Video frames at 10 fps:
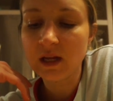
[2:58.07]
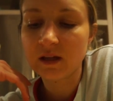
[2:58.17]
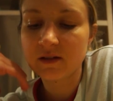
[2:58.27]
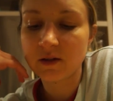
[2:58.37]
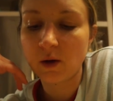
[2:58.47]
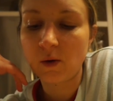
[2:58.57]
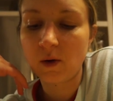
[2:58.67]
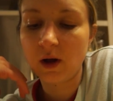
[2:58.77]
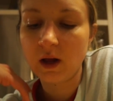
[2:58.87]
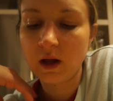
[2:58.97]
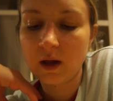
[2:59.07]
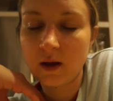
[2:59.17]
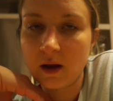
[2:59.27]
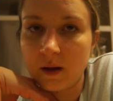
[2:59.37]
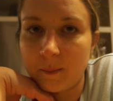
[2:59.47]
so
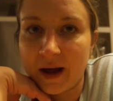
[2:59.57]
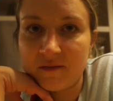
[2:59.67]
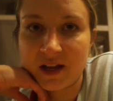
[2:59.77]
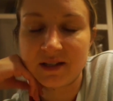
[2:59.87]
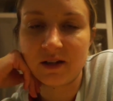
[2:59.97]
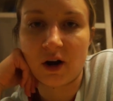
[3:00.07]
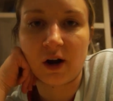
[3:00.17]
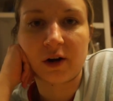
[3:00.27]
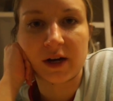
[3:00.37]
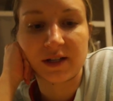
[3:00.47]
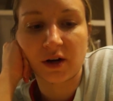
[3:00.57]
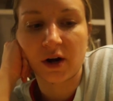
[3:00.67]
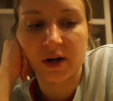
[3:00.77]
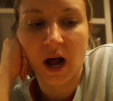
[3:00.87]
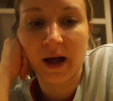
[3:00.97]
my veins and arteries
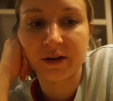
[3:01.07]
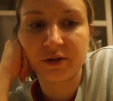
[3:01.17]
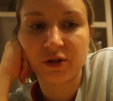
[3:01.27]
are not